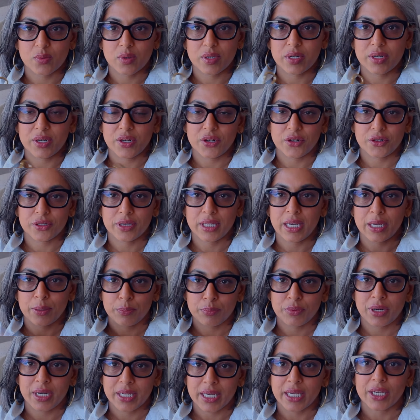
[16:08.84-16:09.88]
where you're like
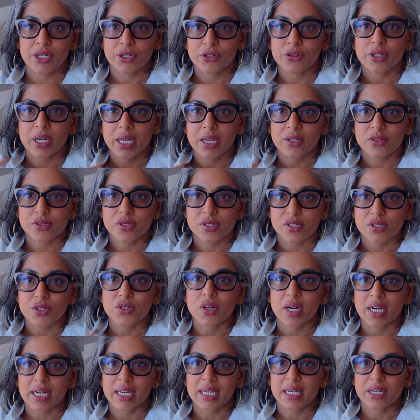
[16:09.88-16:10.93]
breaking your nails to
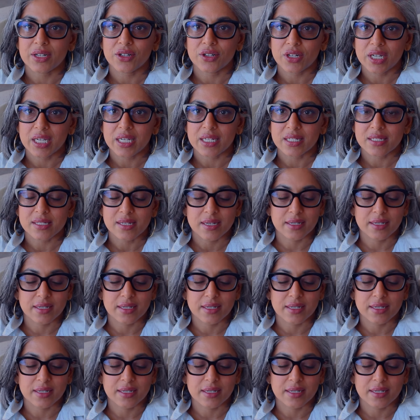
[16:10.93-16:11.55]
try to get your keys